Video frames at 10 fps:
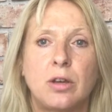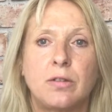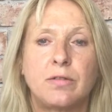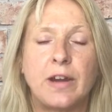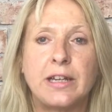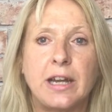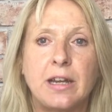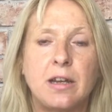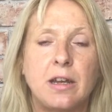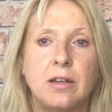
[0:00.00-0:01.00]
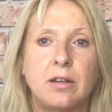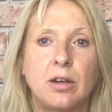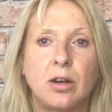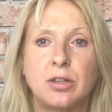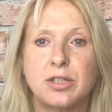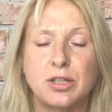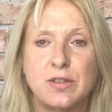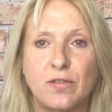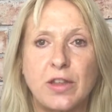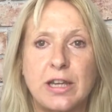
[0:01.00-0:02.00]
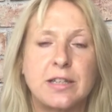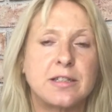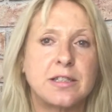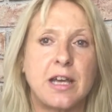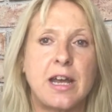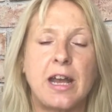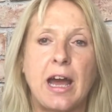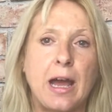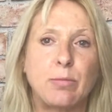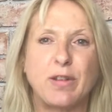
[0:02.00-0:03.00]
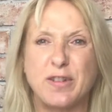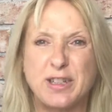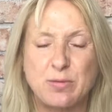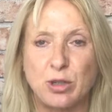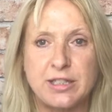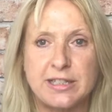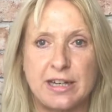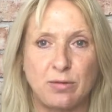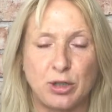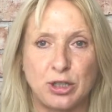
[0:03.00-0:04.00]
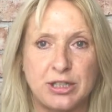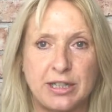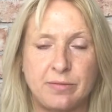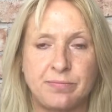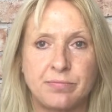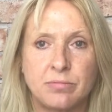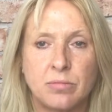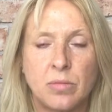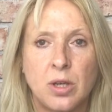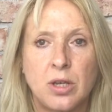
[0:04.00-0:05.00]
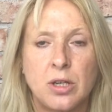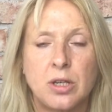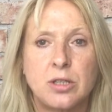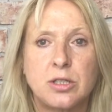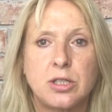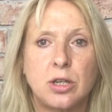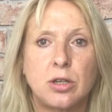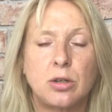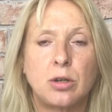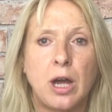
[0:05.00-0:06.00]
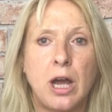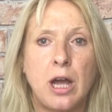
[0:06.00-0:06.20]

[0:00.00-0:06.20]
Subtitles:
finding all sorts of things, then I'm the first one to download it. So